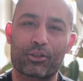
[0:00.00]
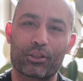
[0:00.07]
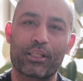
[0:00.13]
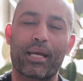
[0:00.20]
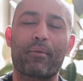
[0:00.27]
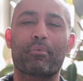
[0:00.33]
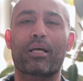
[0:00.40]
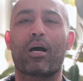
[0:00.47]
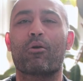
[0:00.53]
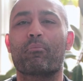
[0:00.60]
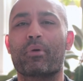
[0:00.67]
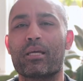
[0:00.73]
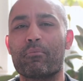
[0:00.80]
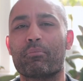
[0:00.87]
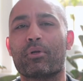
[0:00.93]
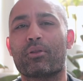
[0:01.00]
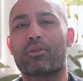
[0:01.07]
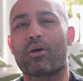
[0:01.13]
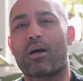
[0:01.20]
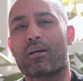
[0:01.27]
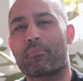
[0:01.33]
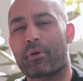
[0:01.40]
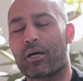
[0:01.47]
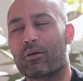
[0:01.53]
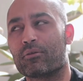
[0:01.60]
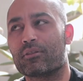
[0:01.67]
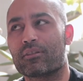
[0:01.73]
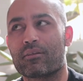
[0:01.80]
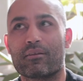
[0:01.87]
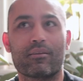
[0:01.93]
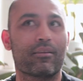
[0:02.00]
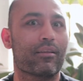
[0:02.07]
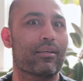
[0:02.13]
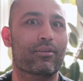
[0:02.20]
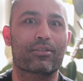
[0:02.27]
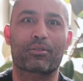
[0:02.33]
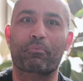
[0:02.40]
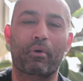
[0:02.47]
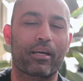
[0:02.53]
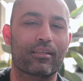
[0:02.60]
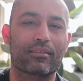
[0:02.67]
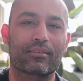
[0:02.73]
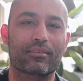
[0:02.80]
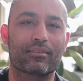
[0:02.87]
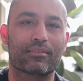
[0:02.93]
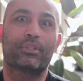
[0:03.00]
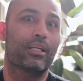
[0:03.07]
shaped how people thought about their space.